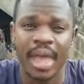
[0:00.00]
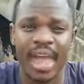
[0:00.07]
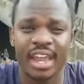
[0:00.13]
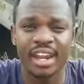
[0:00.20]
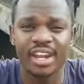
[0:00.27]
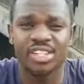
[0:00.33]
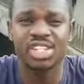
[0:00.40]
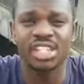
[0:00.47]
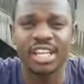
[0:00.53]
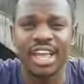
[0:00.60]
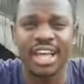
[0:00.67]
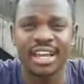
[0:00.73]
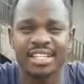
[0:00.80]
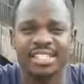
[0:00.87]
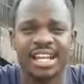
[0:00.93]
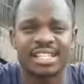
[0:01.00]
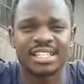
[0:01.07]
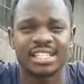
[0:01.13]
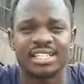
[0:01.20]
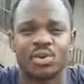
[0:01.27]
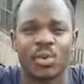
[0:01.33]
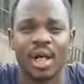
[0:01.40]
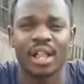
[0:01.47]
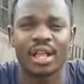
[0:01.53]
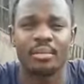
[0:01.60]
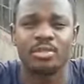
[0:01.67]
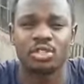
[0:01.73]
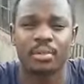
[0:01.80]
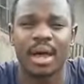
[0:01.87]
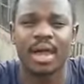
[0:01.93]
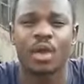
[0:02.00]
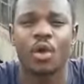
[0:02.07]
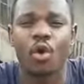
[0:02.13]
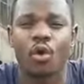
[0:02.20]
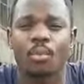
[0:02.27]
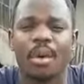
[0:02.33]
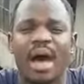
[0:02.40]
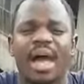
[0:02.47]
Energy, energetics, welcome to my home.